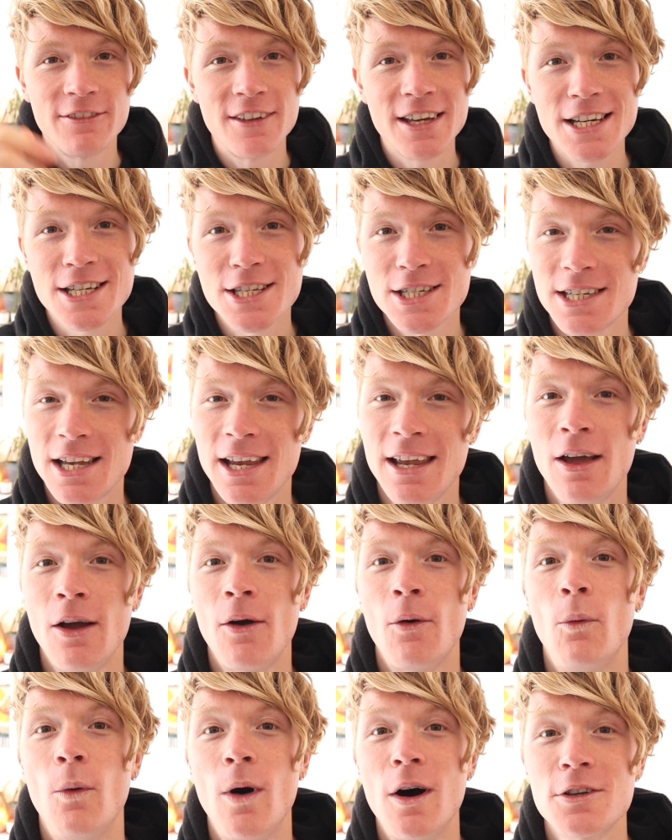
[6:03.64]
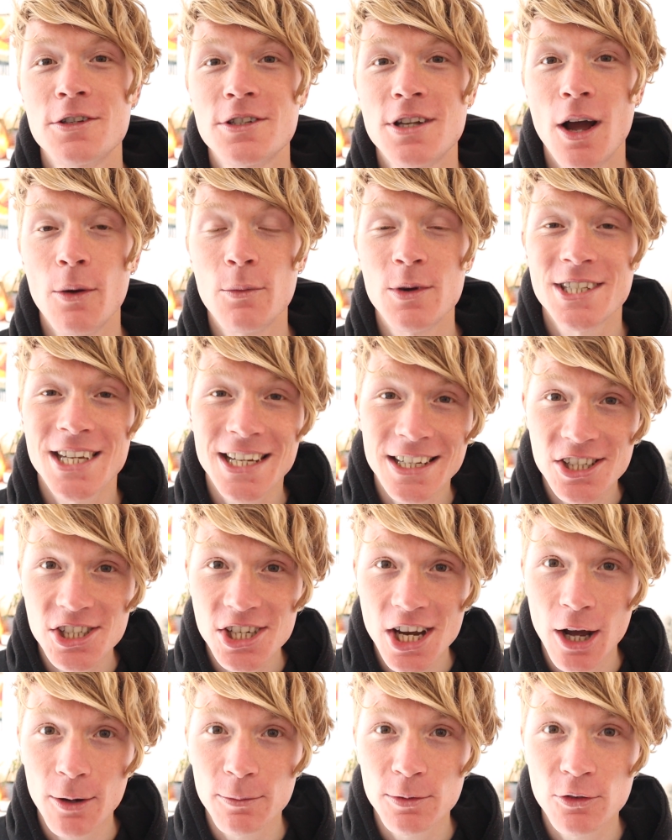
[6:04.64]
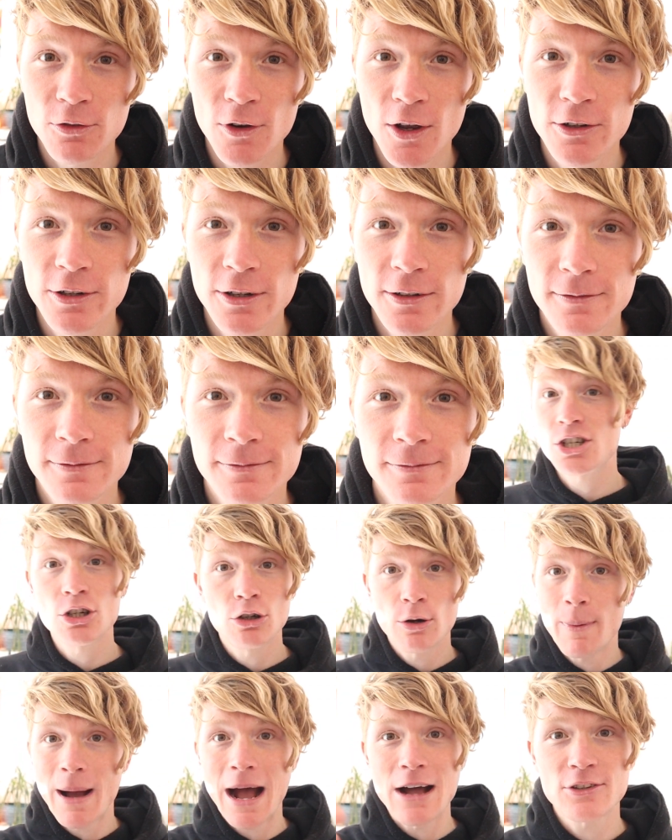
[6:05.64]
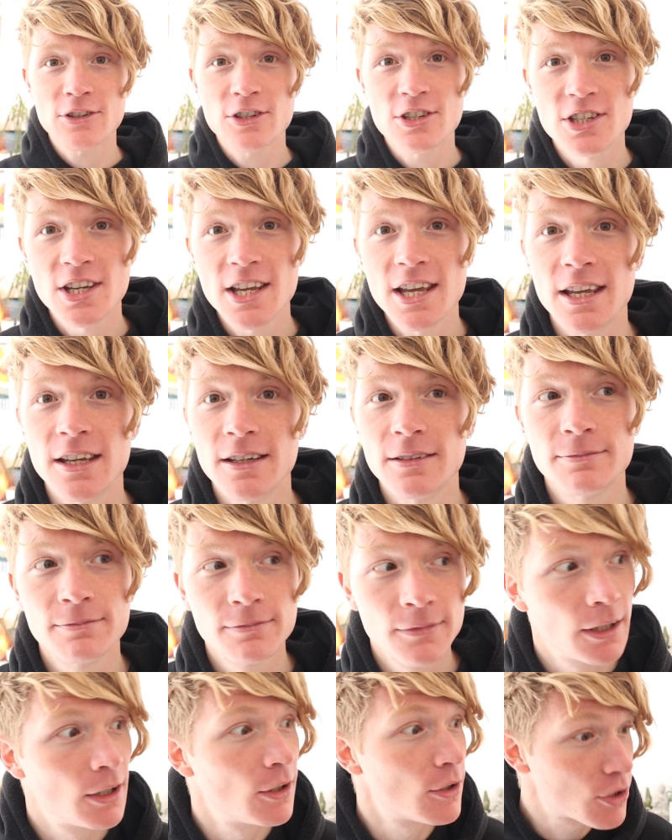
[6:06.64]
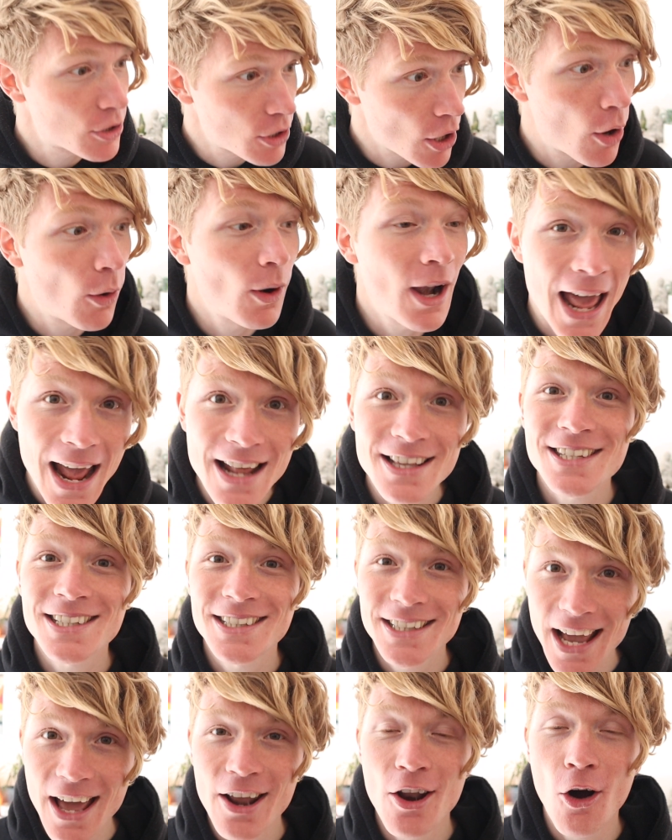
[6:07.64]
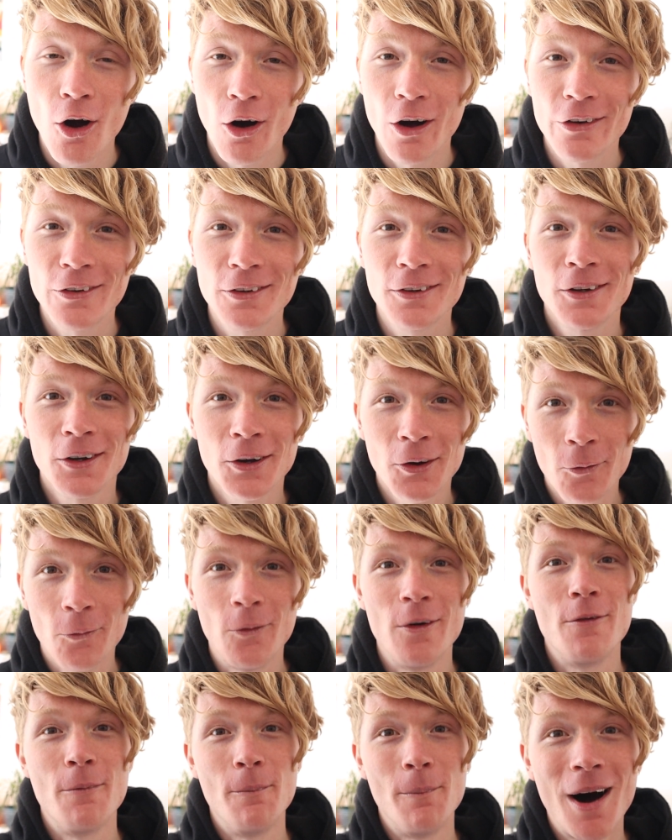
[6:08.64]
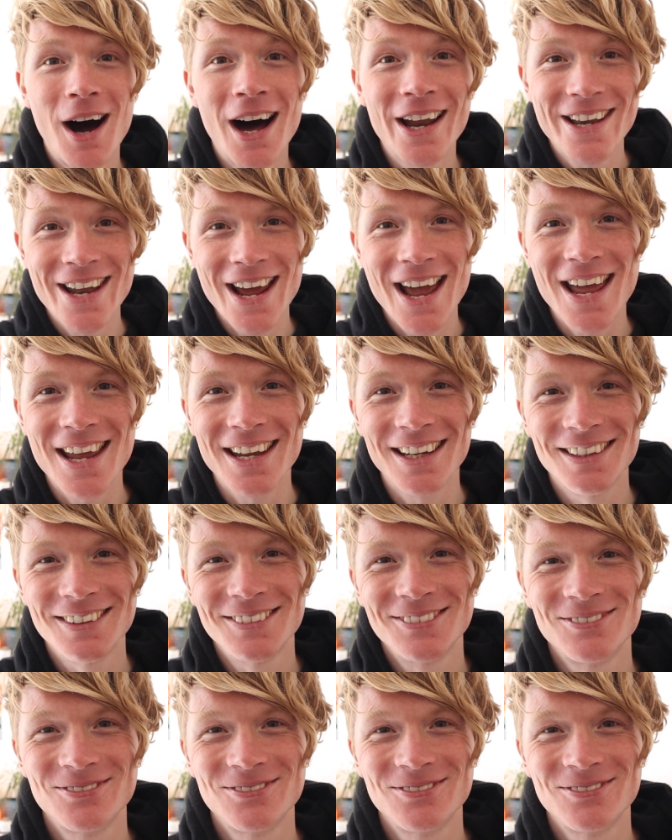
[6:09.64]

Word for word: of this whilst I was in Chelmsford, as you're about to see. So let's get on with my day.